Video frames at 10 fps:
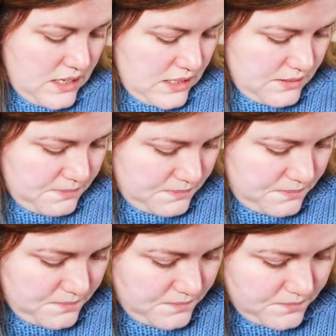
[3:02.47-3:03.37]

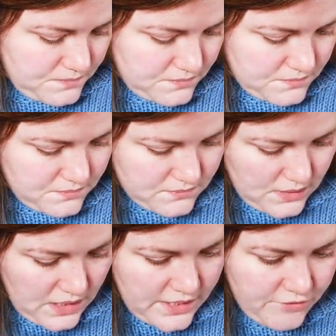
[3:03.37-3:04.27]

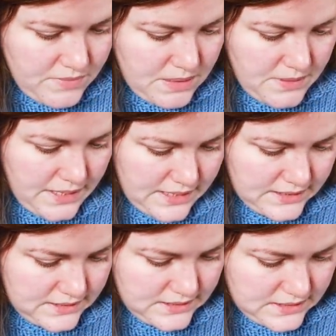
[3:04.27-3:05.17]
I've maybe
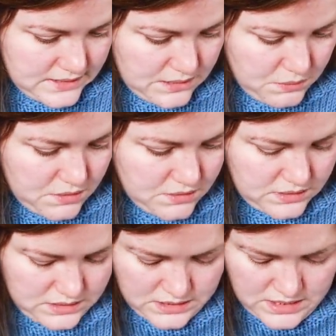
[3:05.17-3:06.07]
had it since I
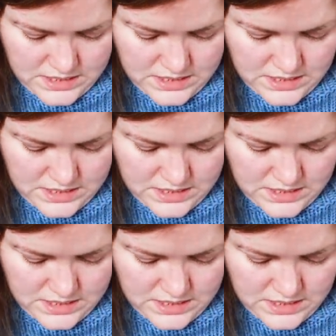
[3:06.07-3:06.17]
was